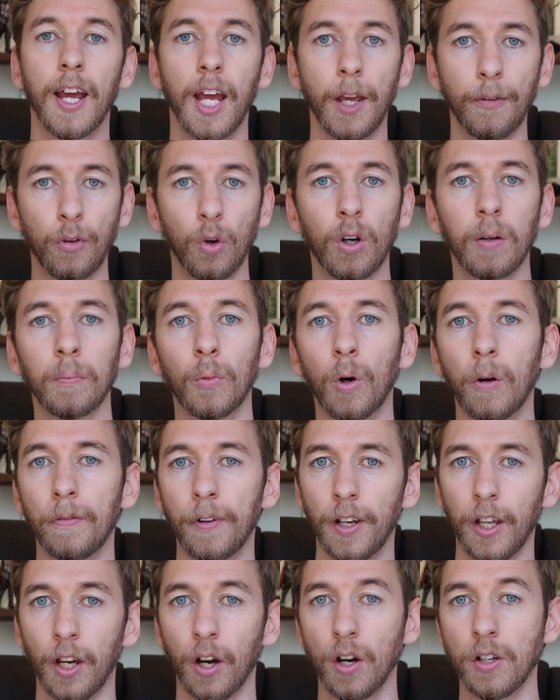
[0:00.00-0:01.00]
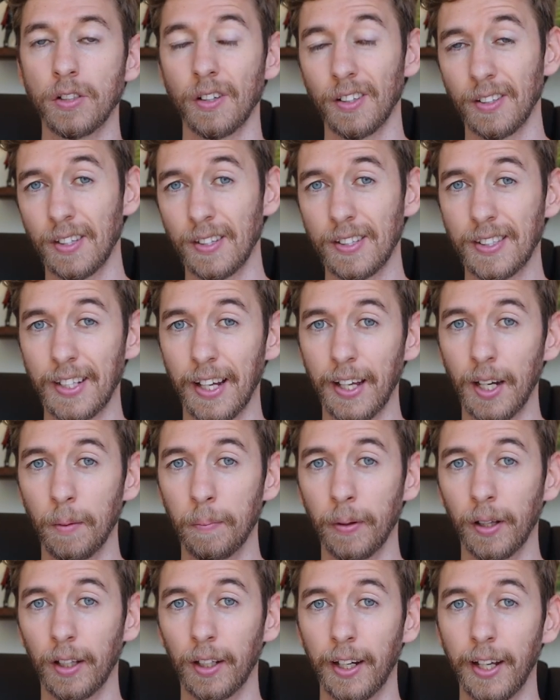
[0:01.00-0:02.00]
If you want more videos on
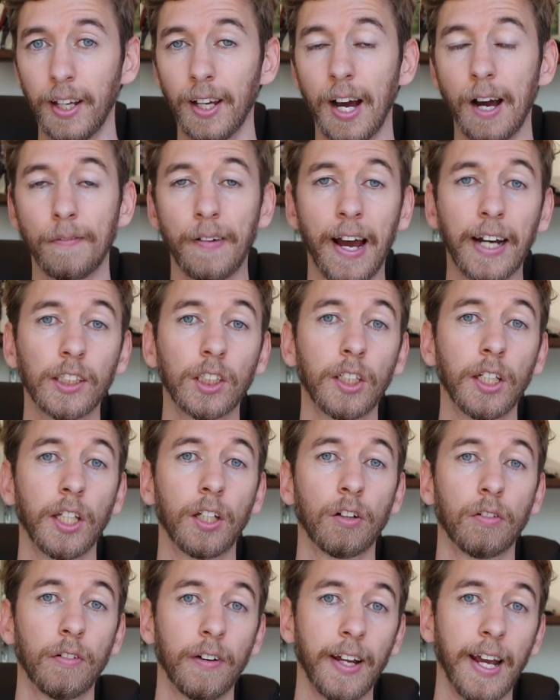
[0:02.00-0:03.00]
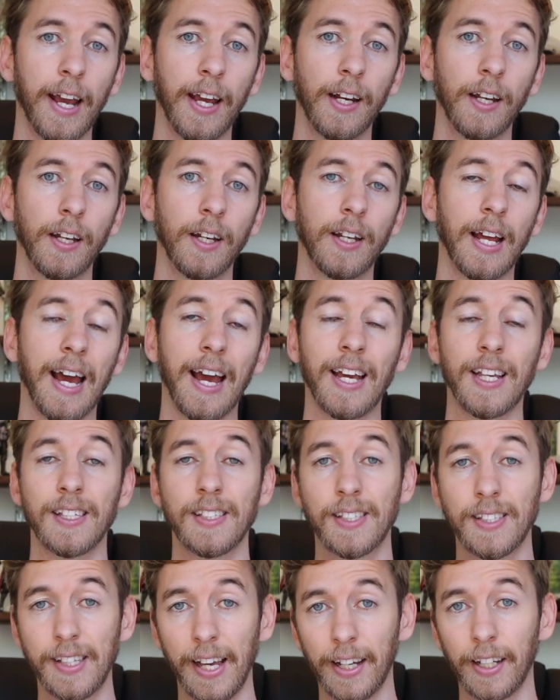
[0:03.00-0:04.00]
sustainability, I've actually created a
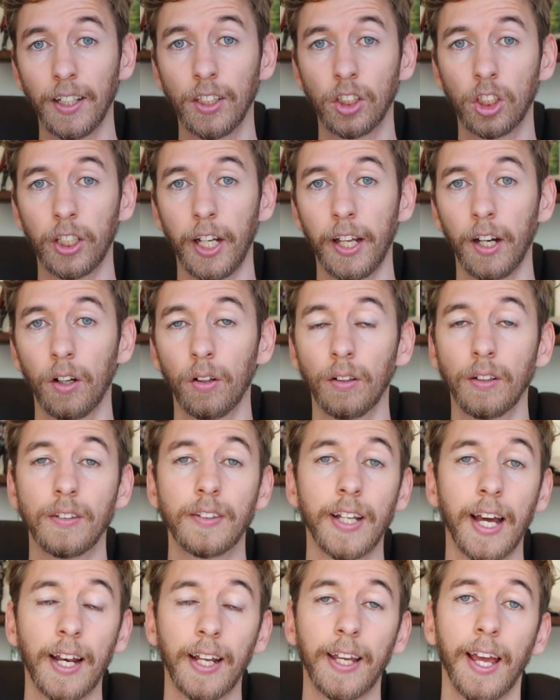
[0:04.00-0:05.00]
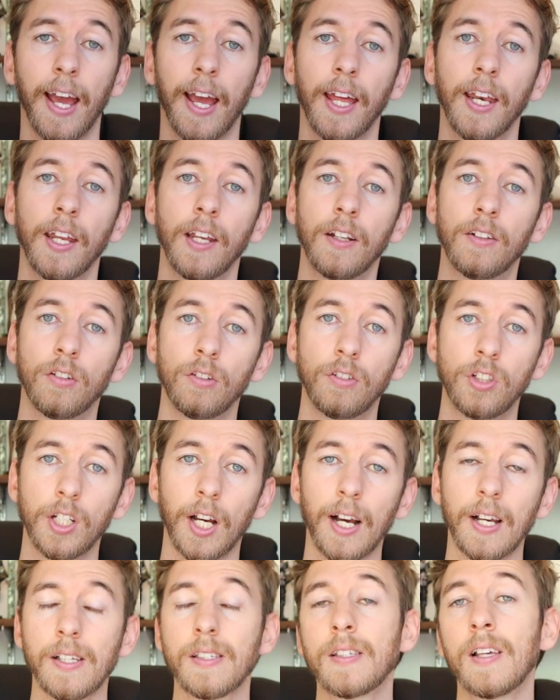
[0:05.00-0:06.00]
second channel dedicated to
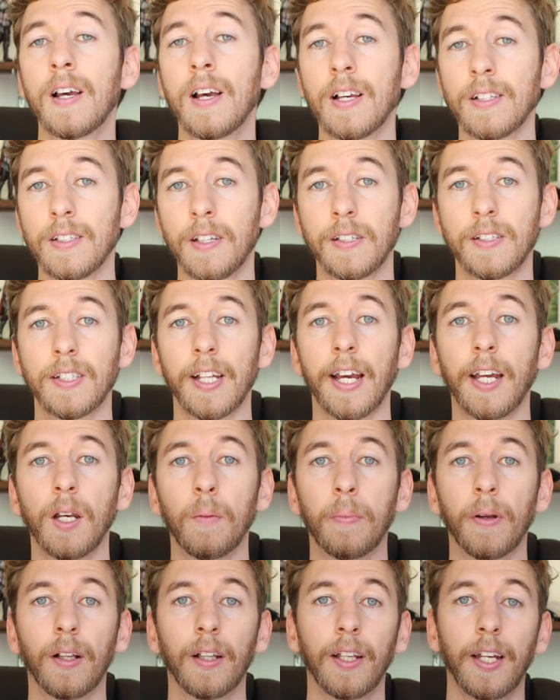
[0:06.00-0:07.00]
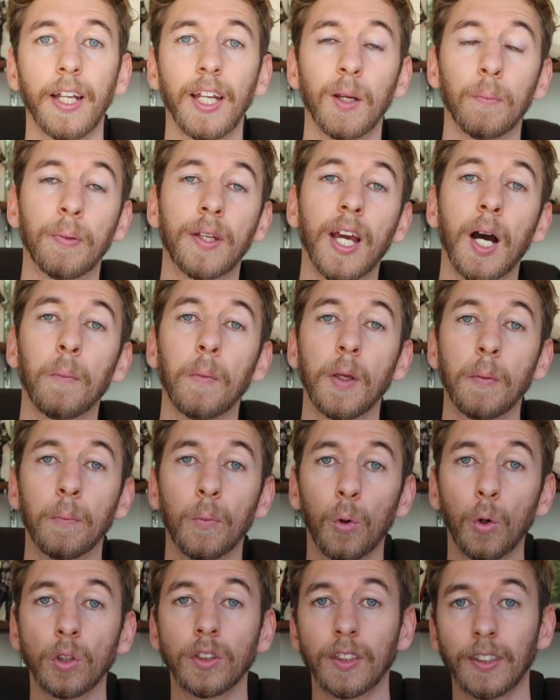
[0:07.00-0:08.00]
just sustainability and becoming
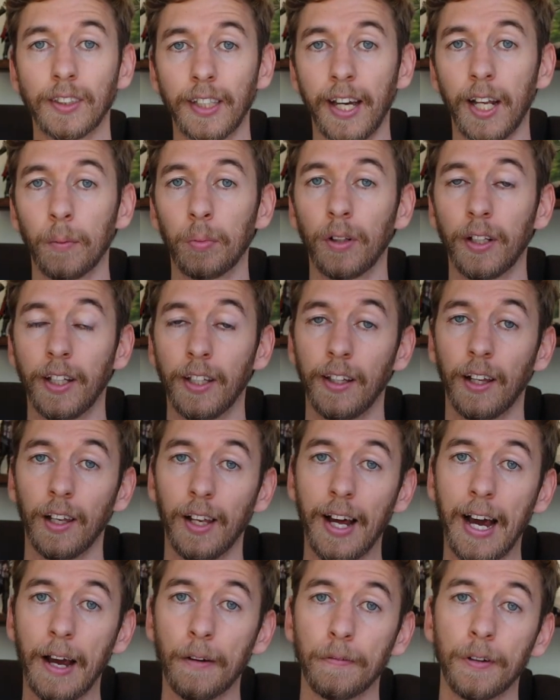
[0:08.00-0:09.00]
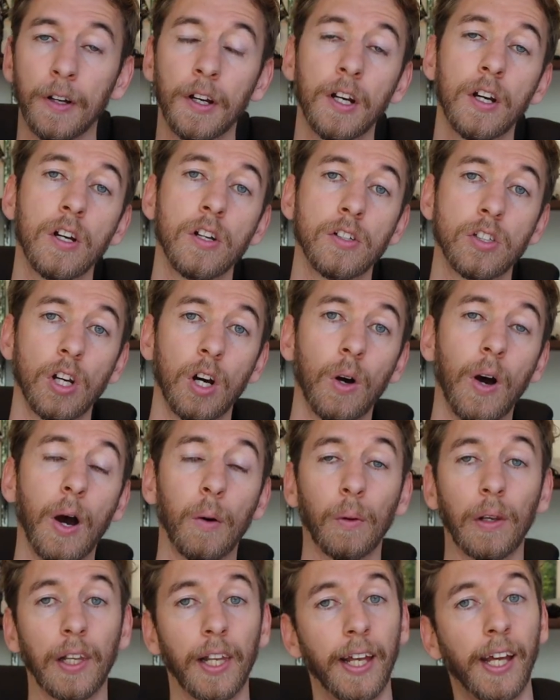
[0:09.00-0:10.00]
more sustainable in your life. So I
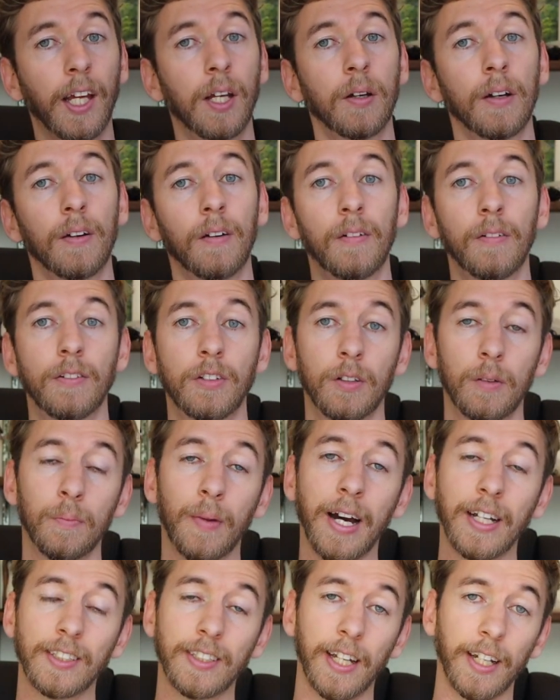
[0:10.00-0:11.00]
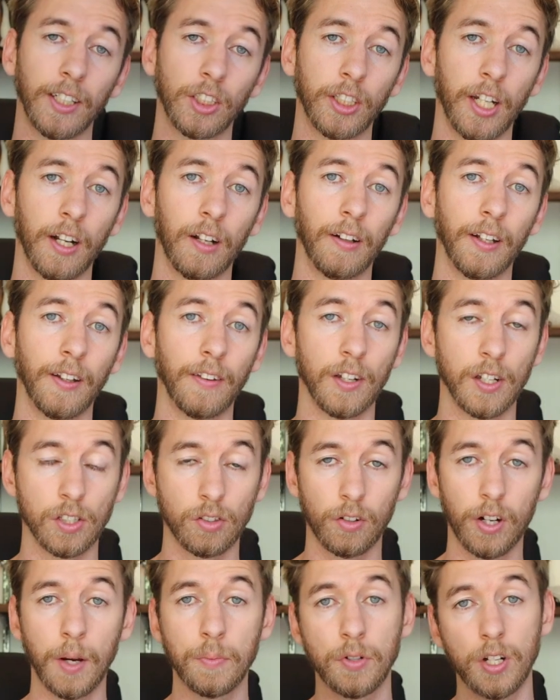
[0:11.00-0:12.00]
will link to my second channel in the
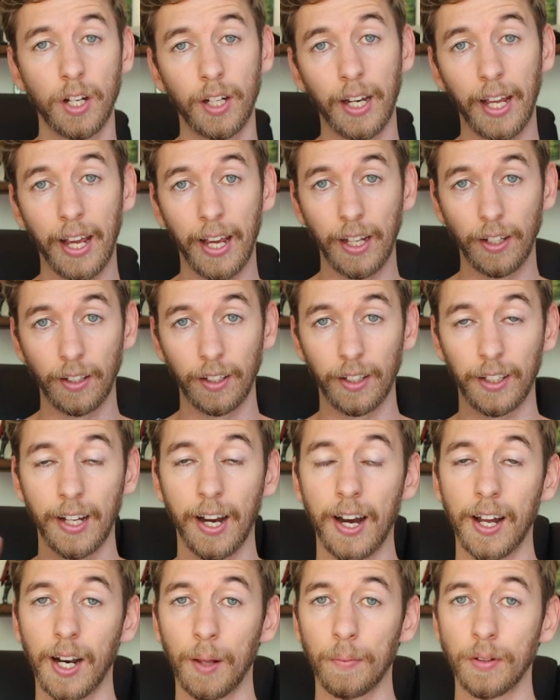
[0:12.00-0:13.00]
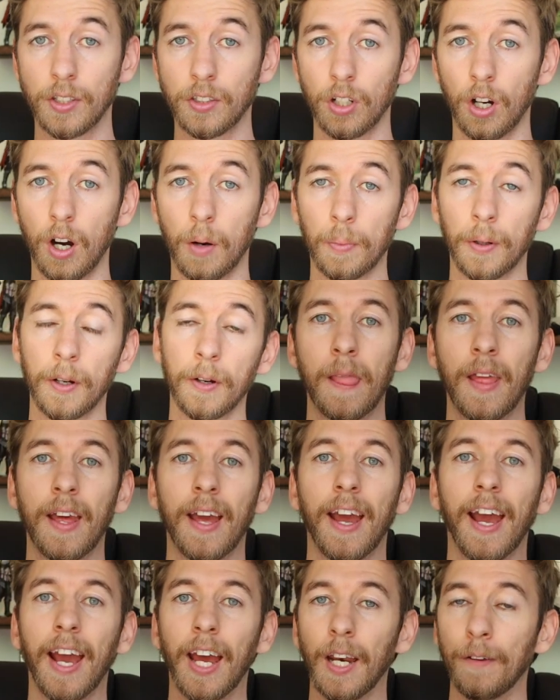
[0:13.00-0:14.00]
description and card up the top.
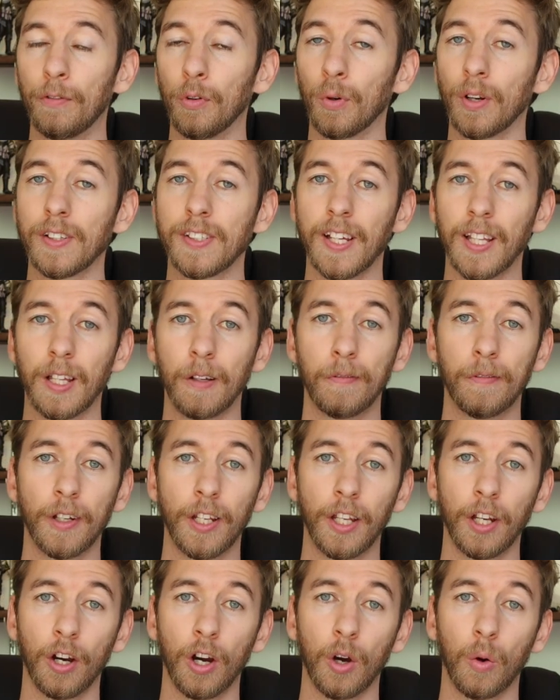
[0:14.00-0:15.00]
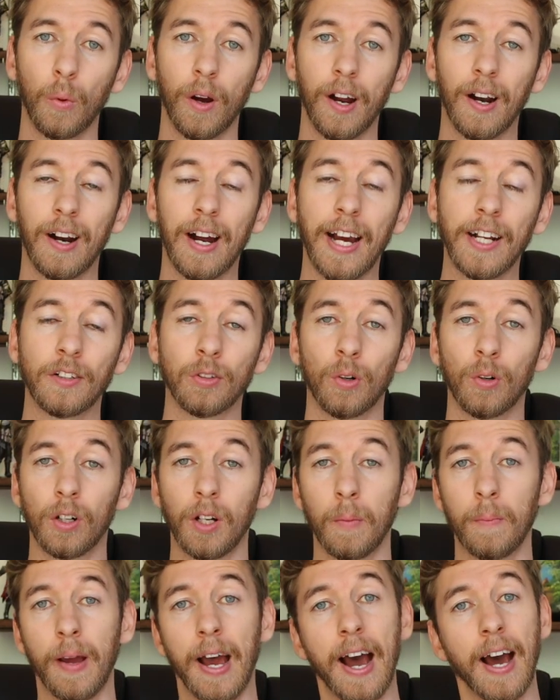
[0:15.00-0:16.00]
And if you want to see the video where I
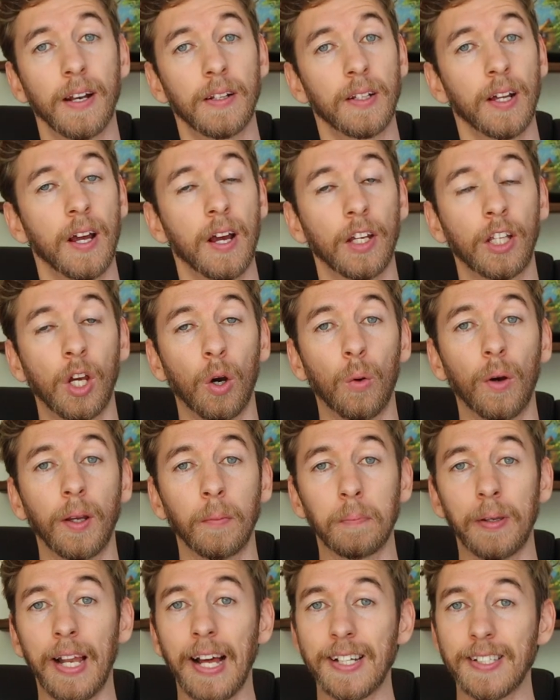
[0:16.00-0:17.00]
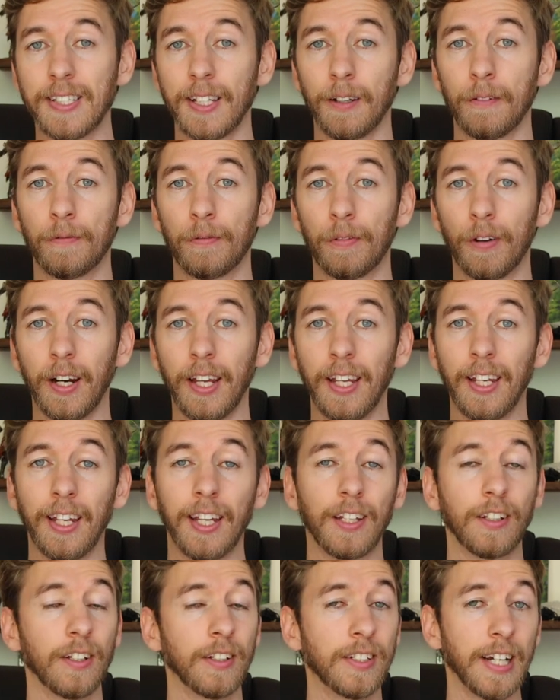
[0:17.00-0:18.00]
talk about going plastic free
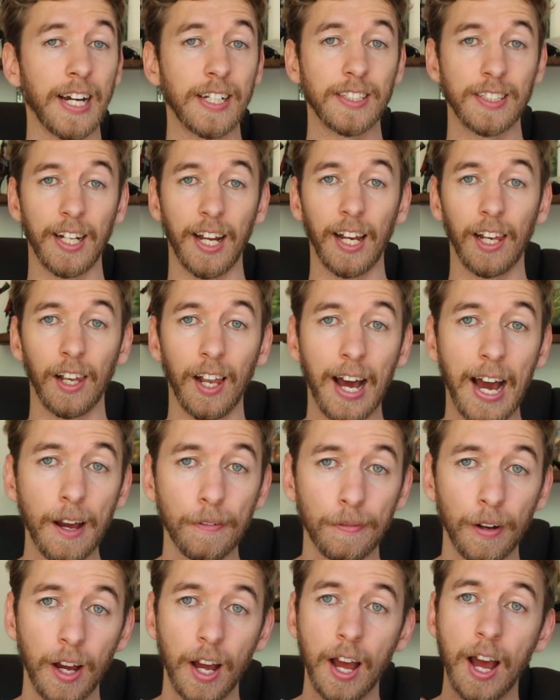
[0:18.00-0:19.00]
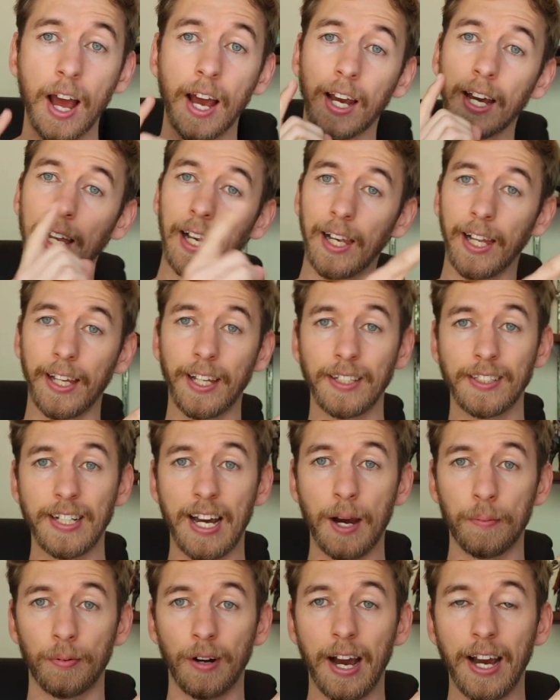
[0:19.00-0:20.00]
in your day-to-day life, click and
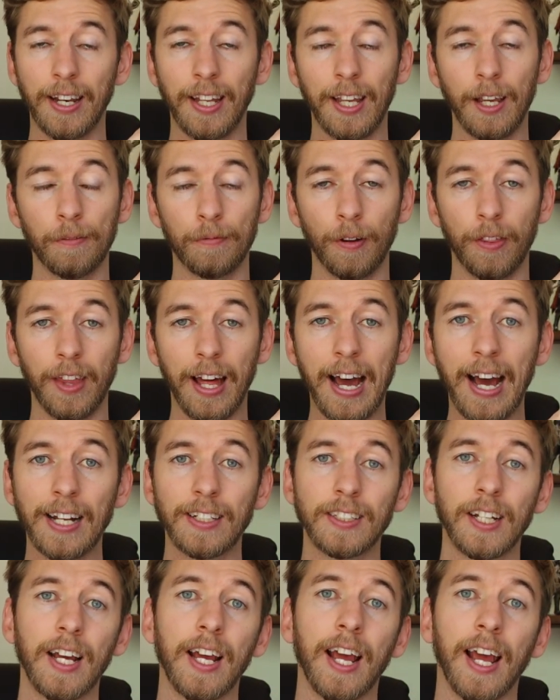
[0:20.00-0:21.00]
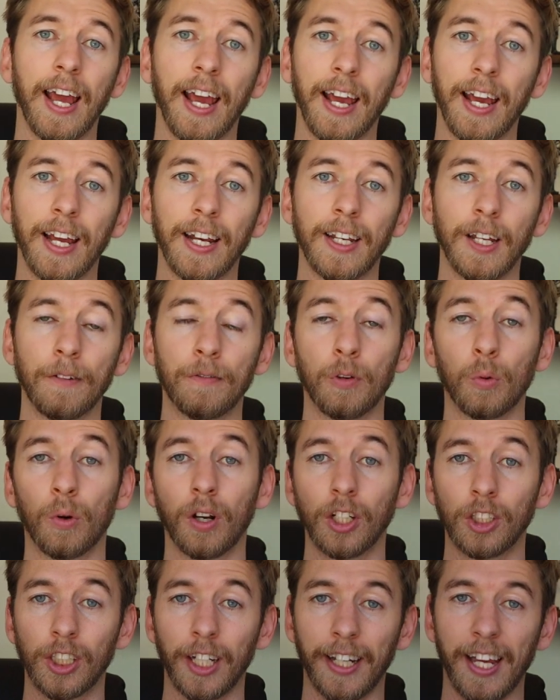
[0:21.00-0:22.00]
tap right here for that. And if you
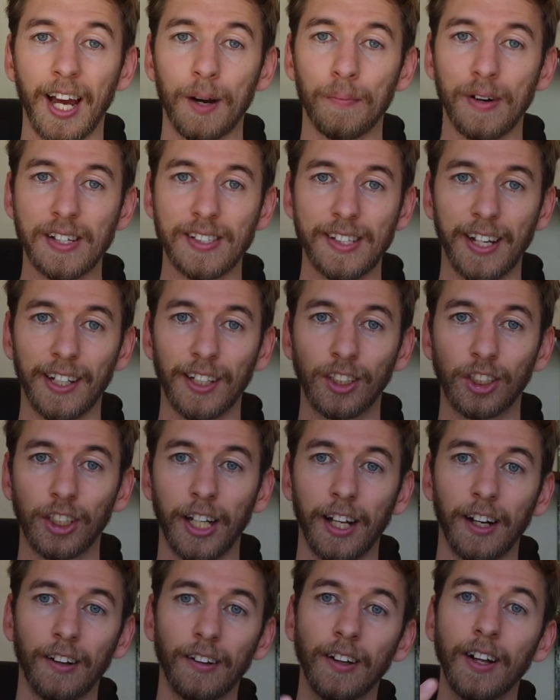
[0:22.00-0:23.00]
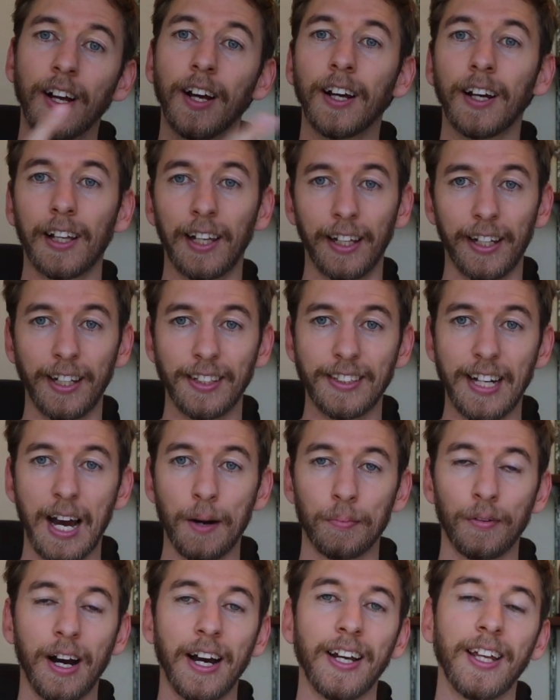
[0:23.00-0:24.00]
want to check out my second channel, click and
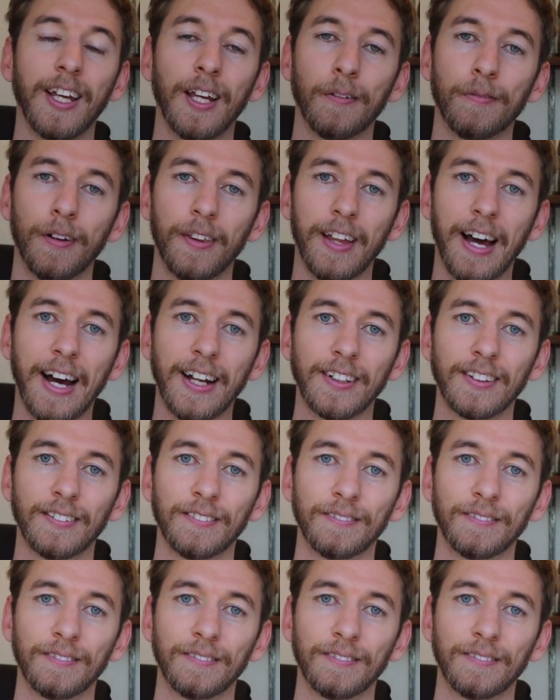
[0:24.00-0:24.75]
tap right here for that.